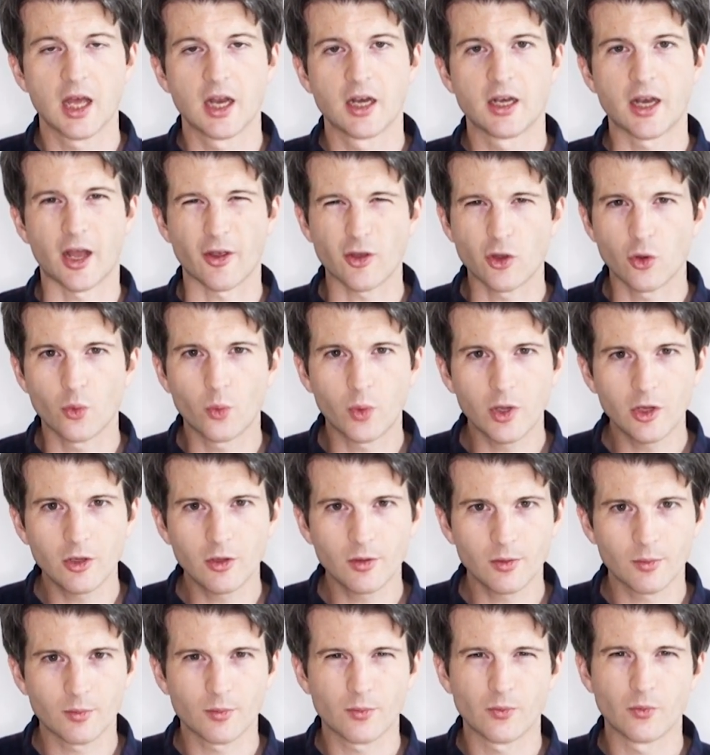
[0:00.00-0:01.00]
Now you
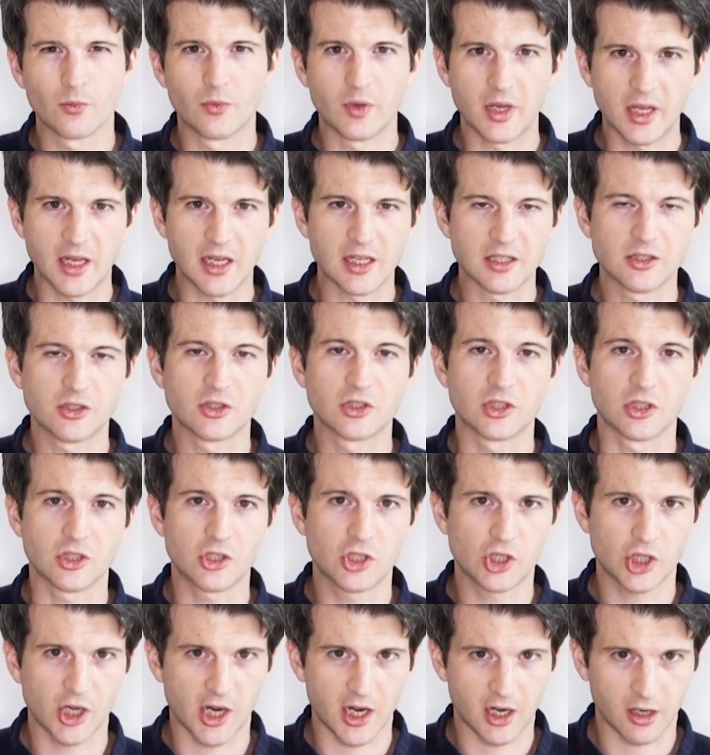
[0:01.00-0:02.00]
will need to
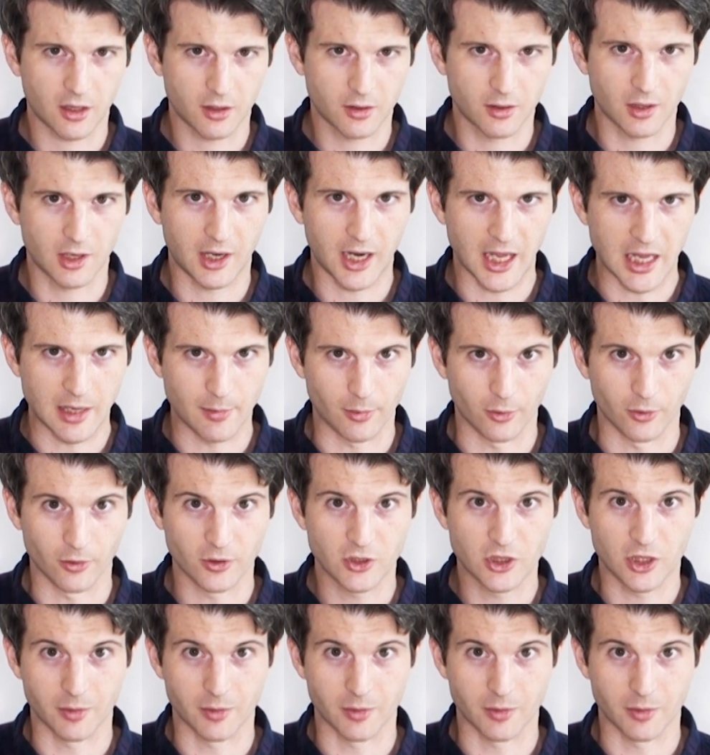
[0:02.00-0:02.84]
check the labels